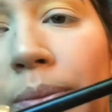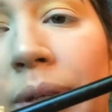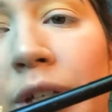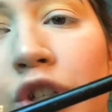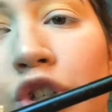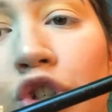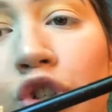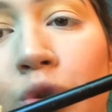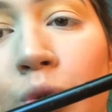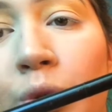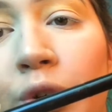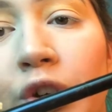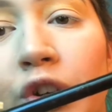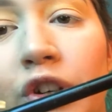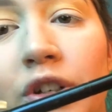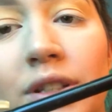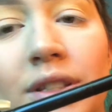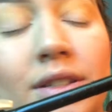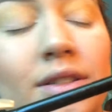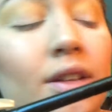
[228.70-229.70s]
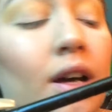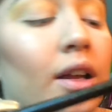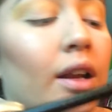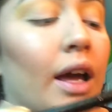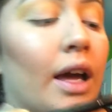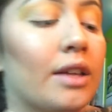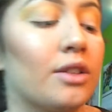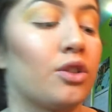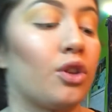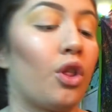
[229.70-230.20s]
bit shorter, it's not
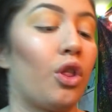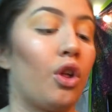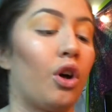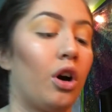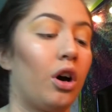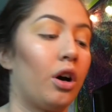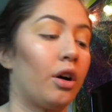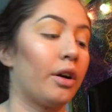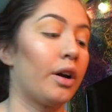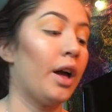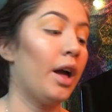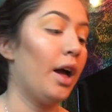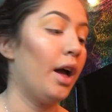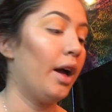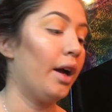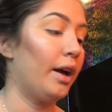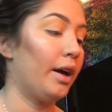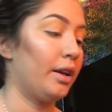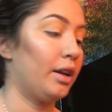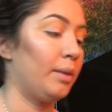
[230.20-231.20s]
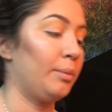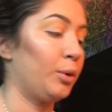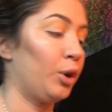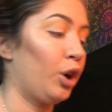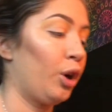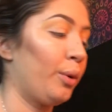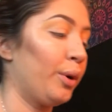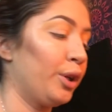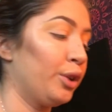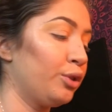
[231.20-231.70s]
as long. And I'm
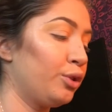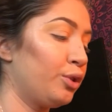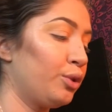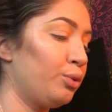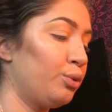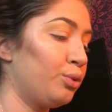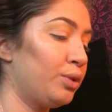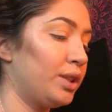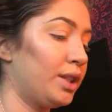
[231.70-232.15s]
going to